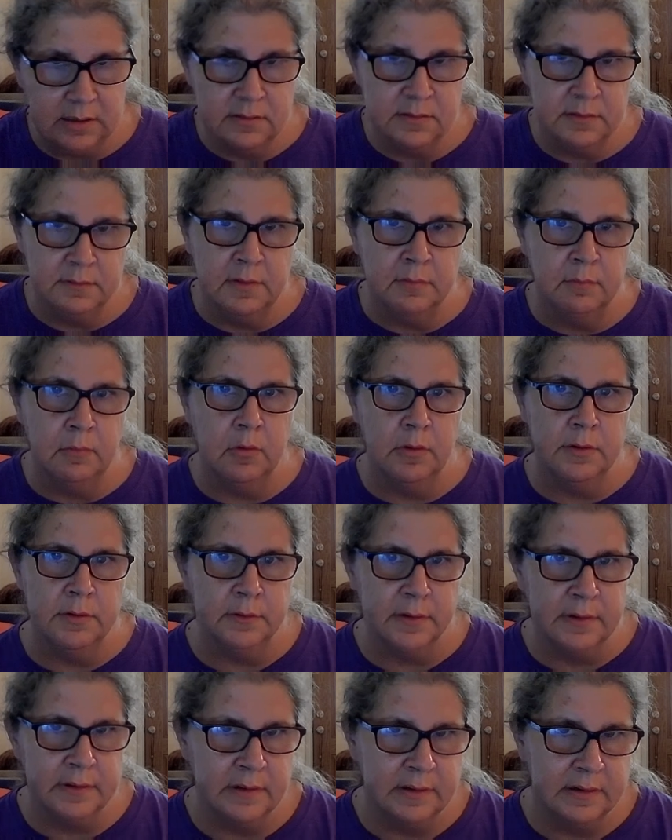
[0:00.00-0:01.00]
to Him more
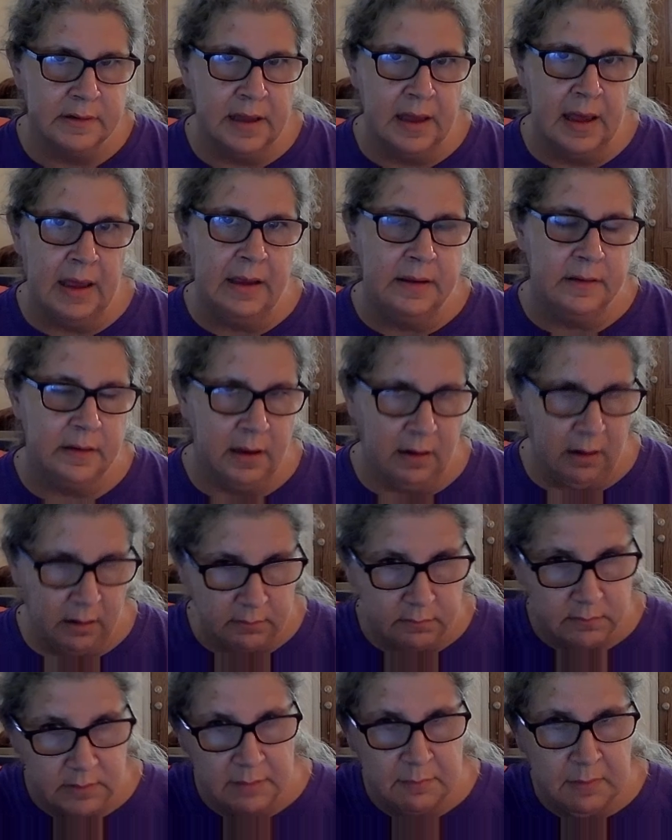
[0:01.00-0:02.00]
during the day,
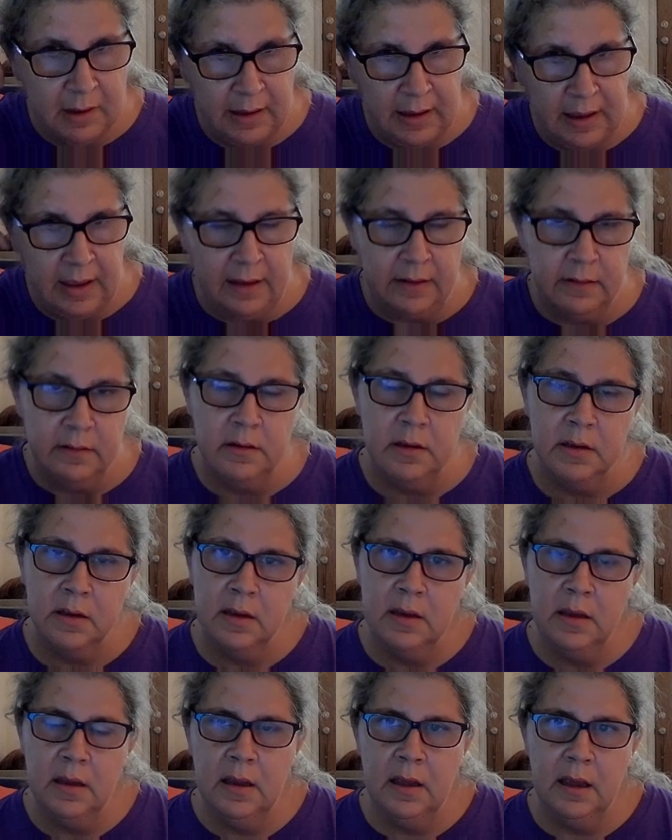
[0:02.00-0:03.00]
in my head
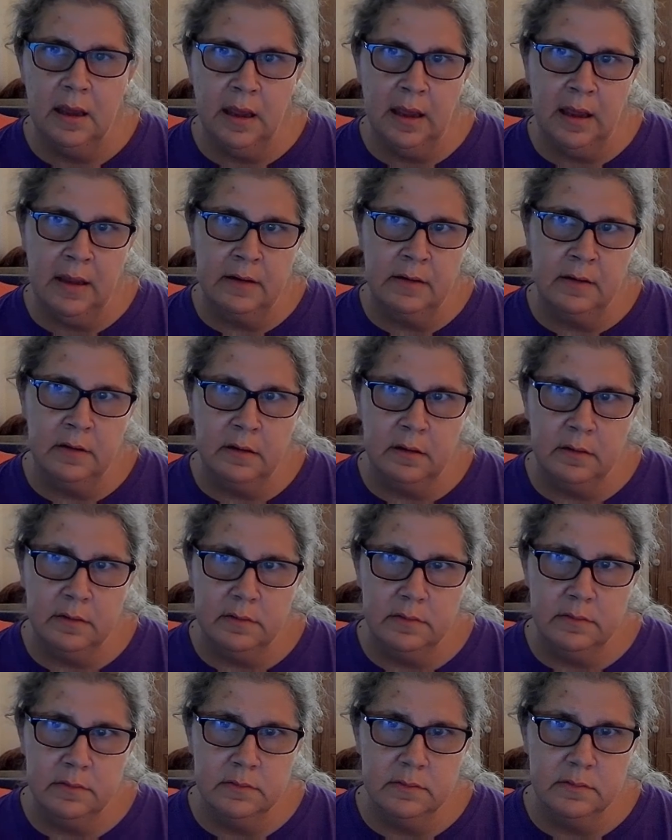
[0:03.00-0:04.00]
and
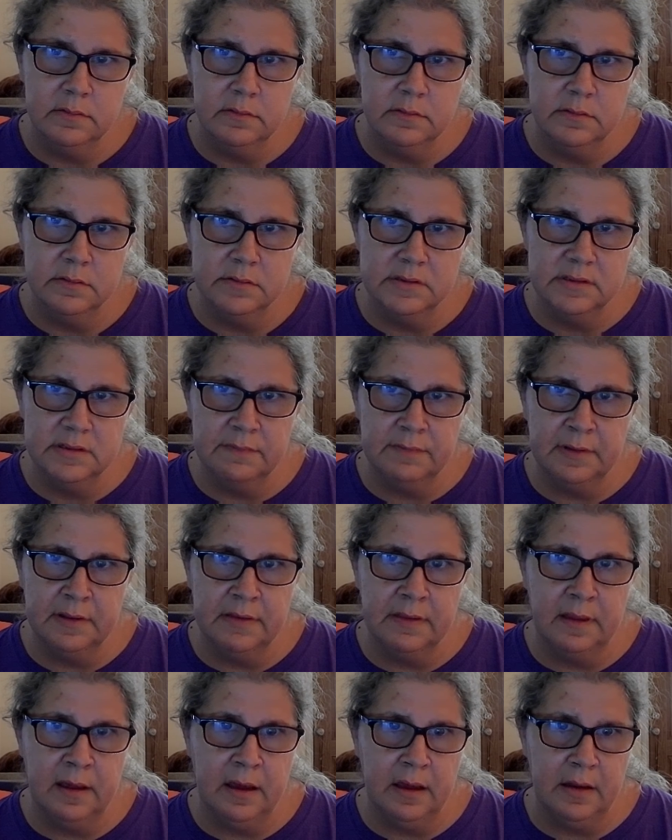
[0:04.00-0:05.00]
stuff like
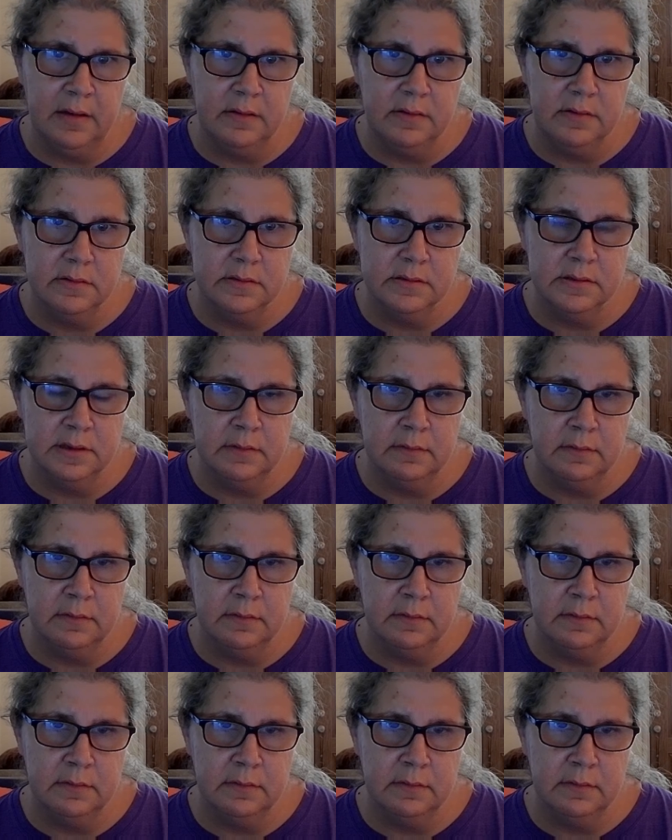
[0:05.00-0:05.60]
that. So